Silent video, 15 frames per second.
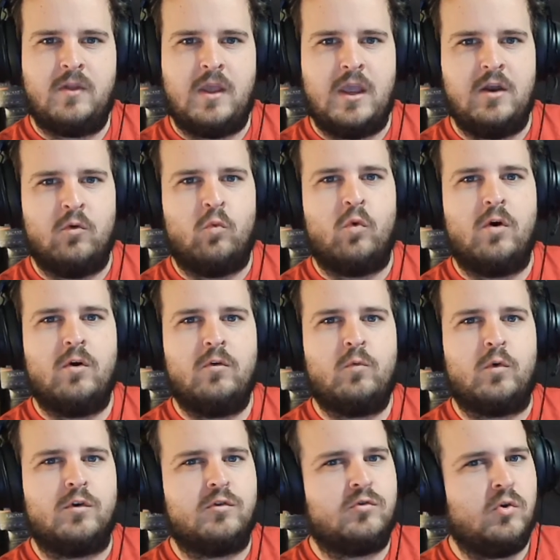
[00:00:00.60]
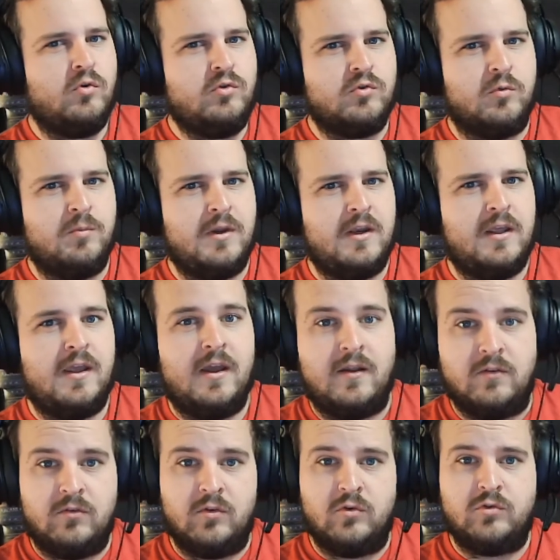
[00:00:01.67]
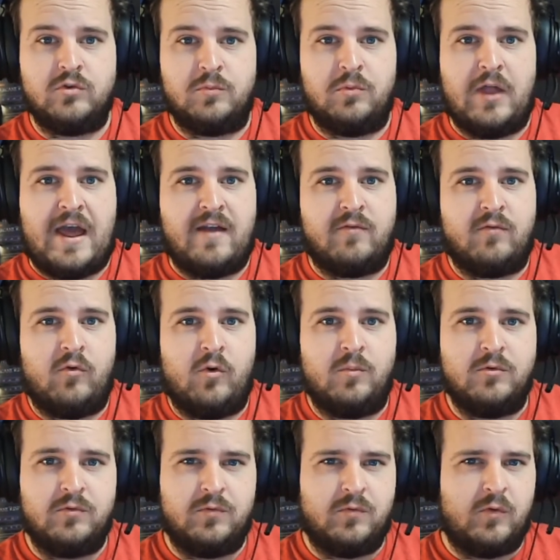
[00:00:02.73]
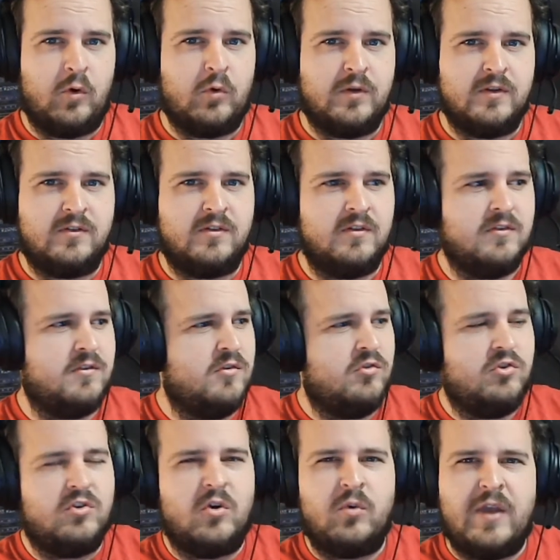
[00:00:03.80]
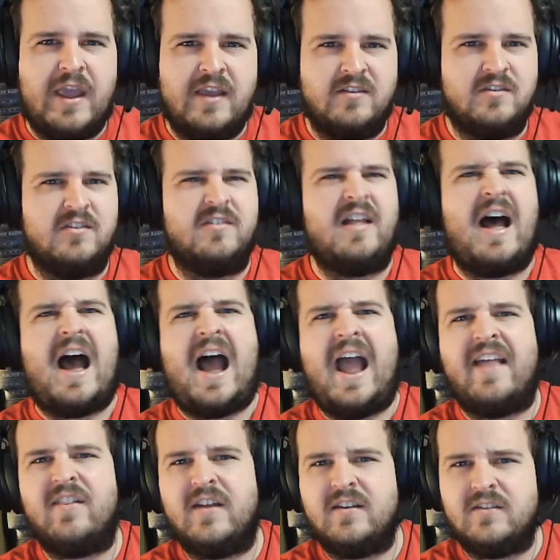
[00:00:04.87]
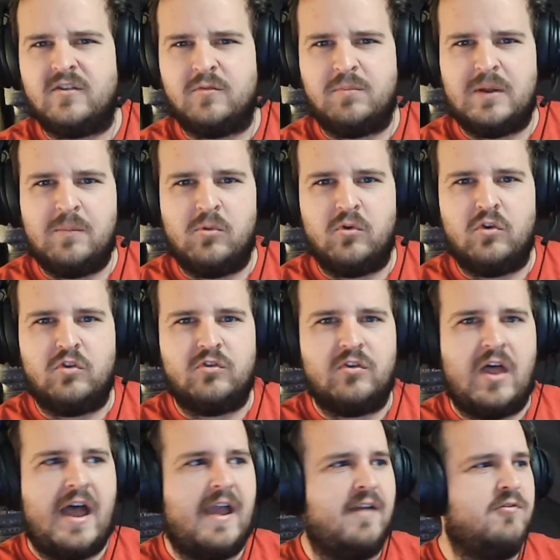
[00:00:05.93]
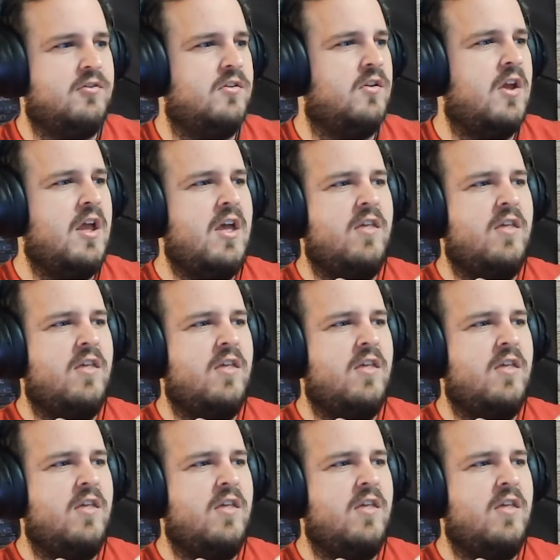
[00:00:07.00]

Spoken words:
In a world where social media and social platforms focuses and showcases the highlights of people's lives and